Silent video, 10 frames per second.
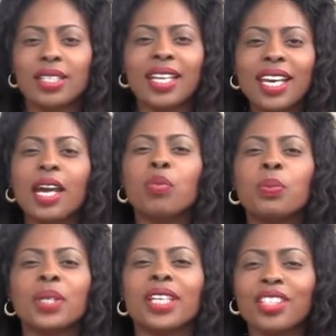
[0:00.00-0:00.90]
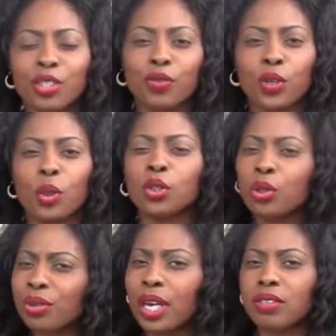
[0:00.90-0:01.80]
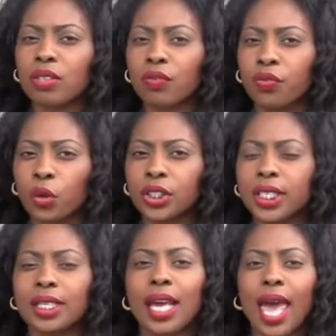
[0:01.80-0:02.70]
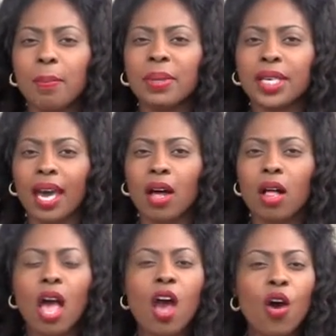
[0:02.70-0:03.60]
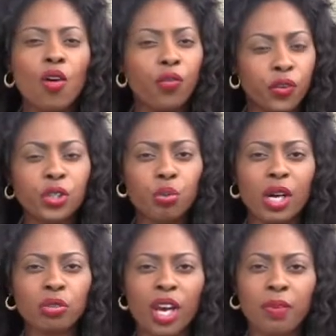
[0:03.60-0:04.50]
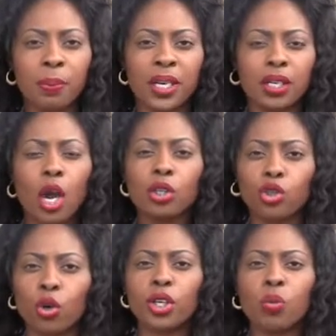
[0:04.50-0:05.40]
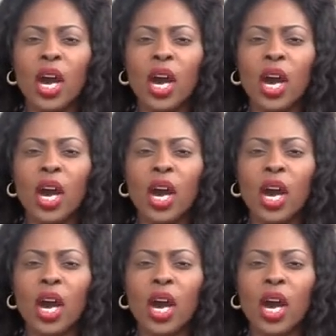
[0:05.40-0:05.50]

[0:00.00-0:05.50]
Today I will be interviewing 2014 NBL first round draft pick Jordan